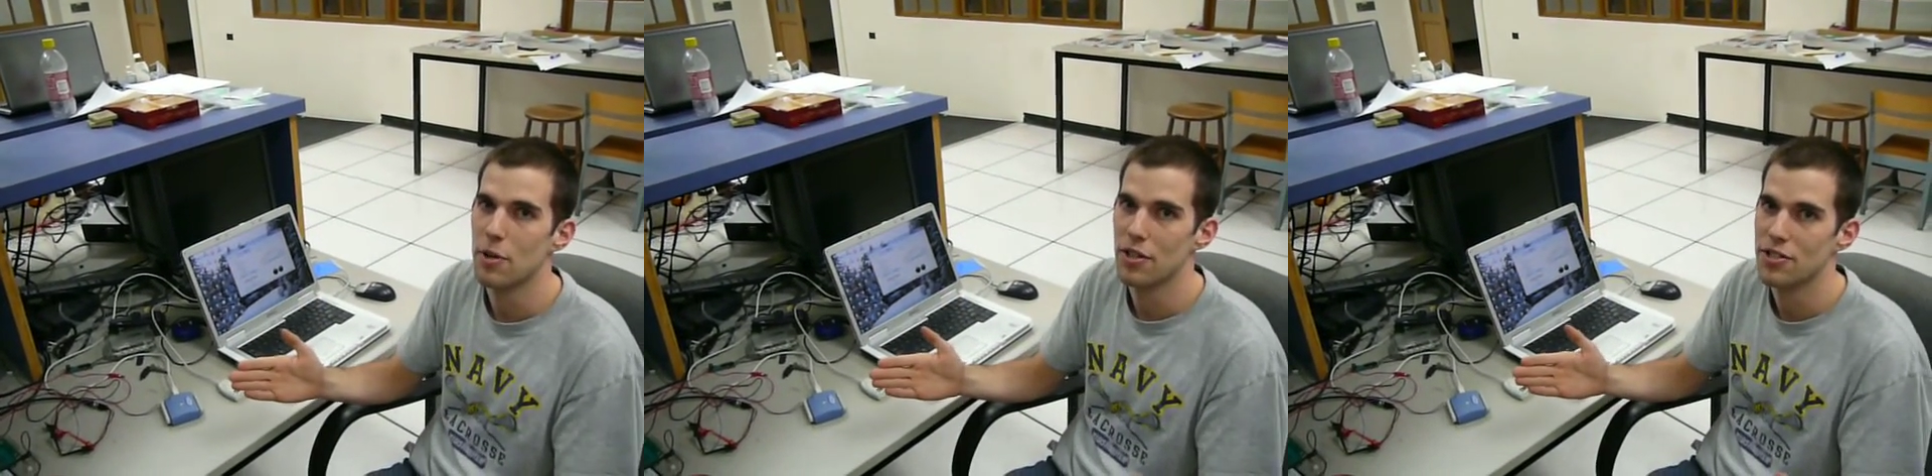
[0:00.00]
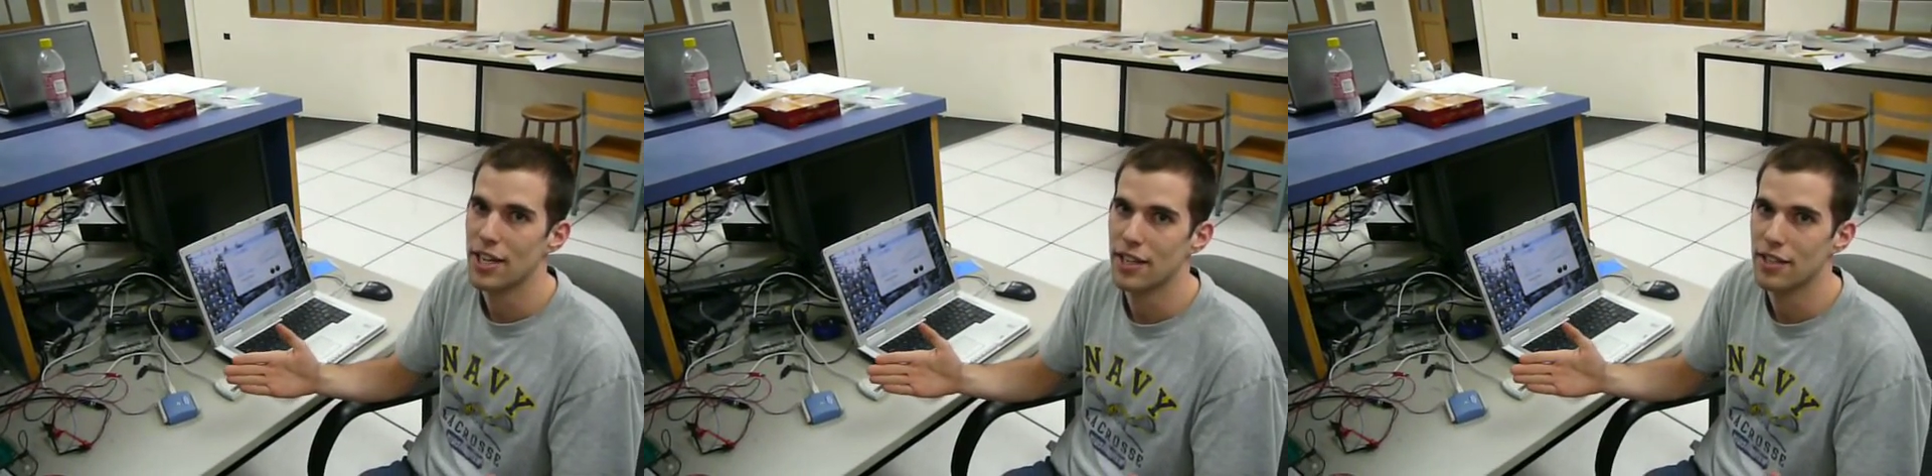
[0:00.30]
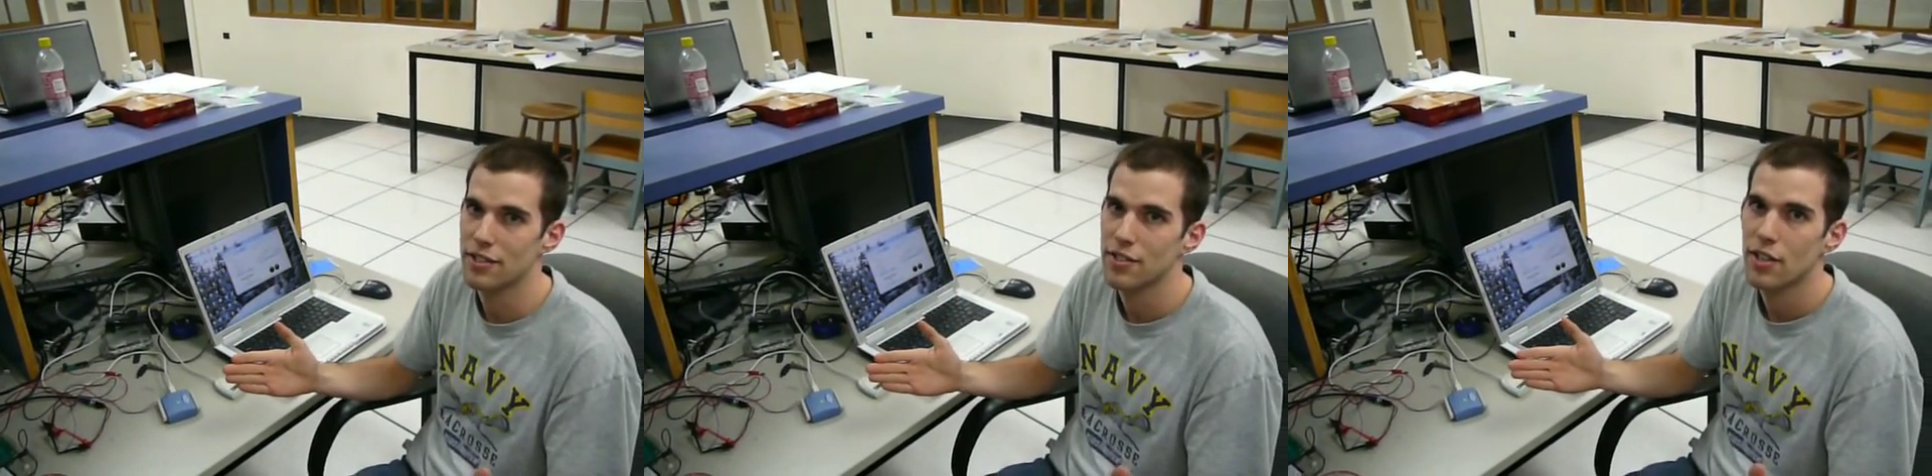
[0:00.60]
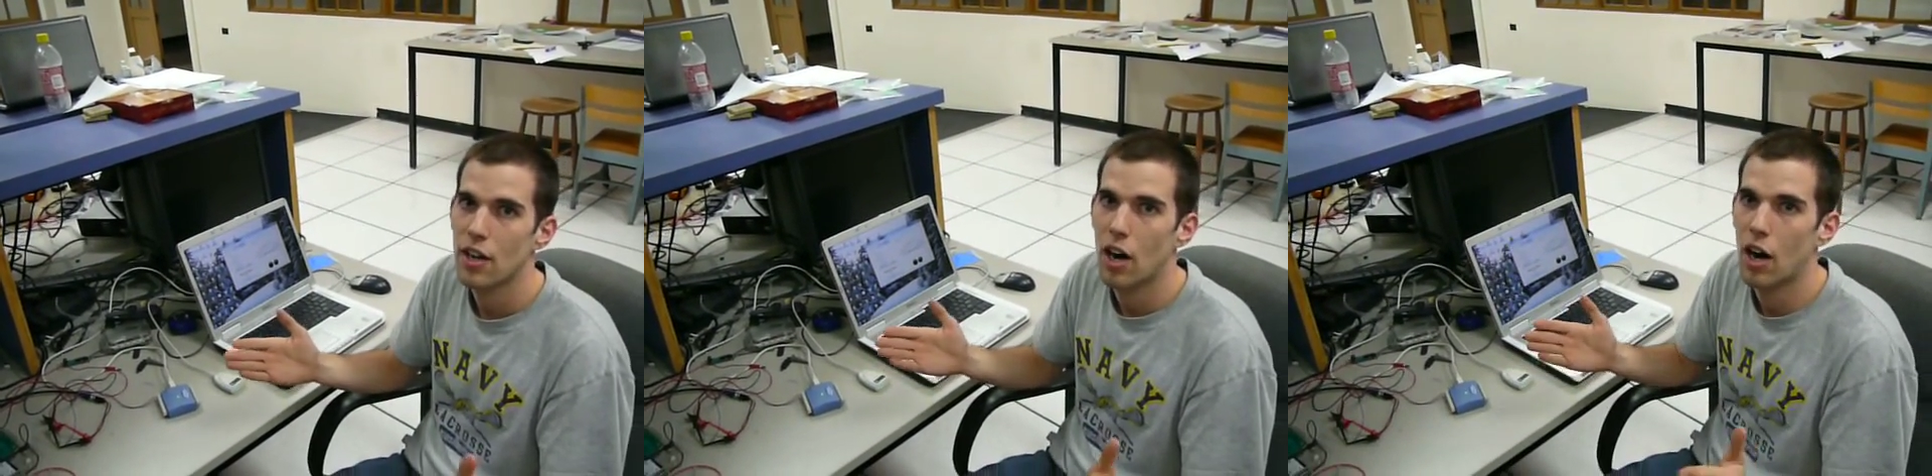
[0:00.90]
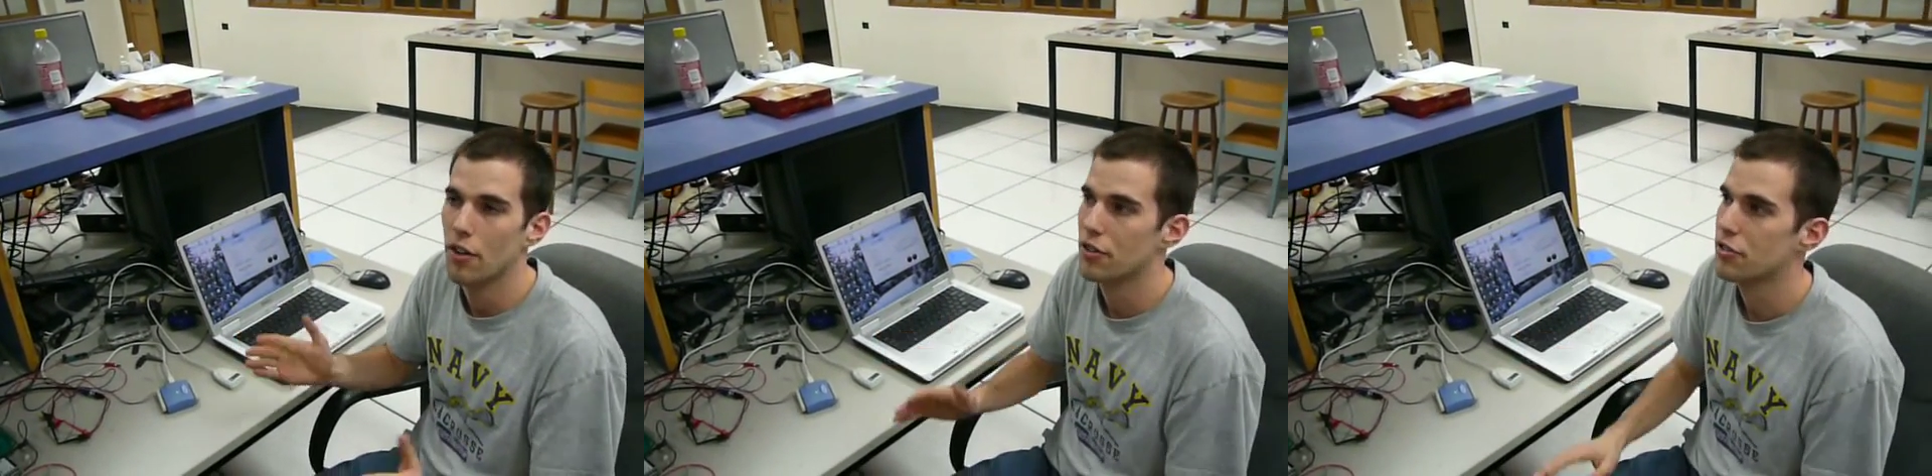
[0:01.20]
milliseconds
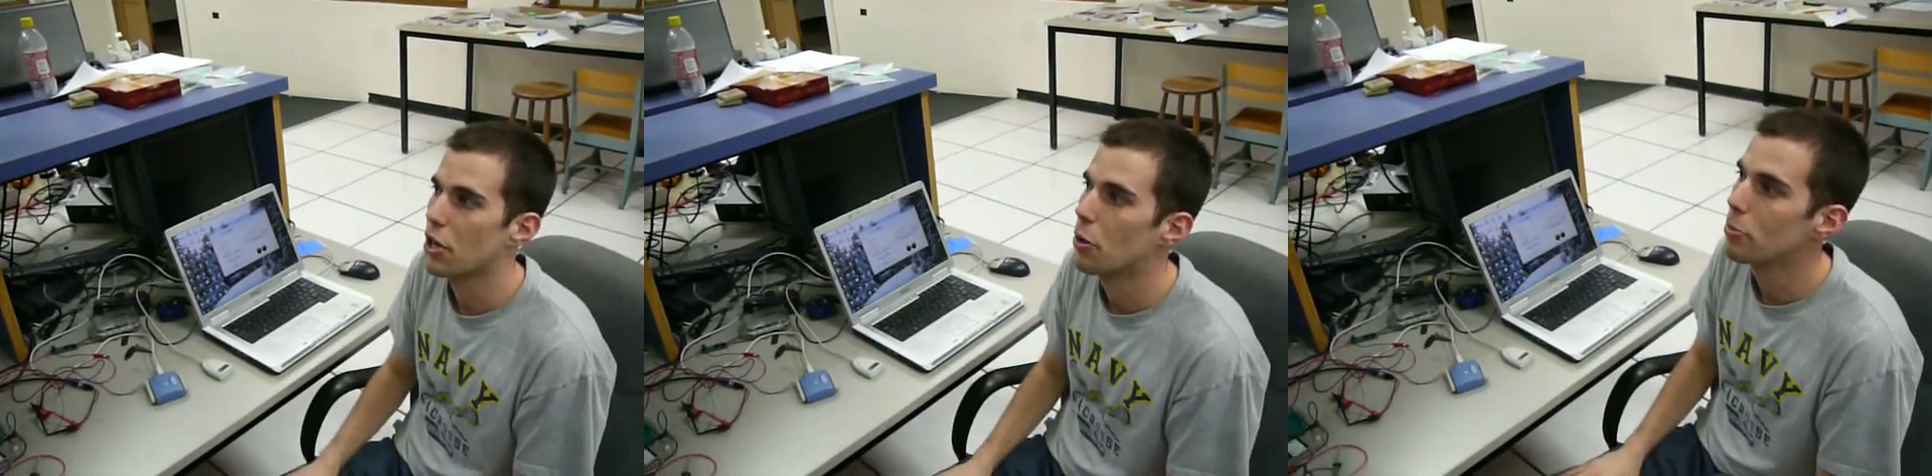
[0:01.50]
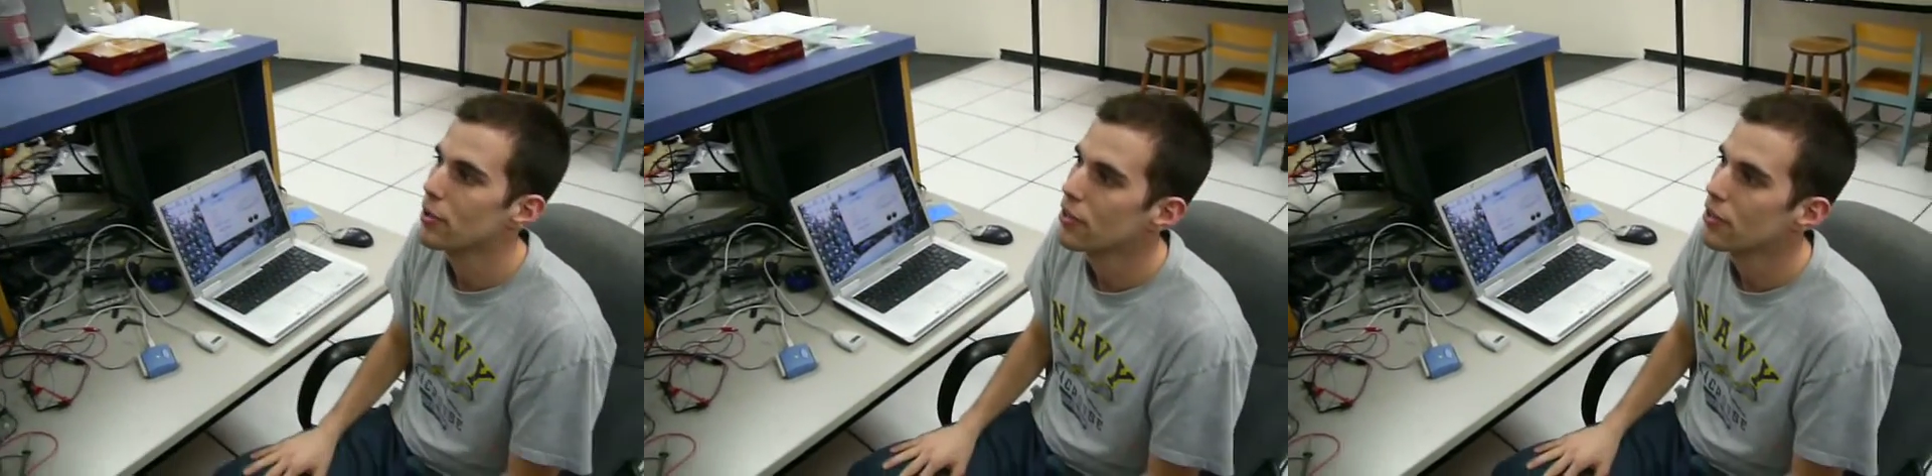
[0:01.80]
on the scope.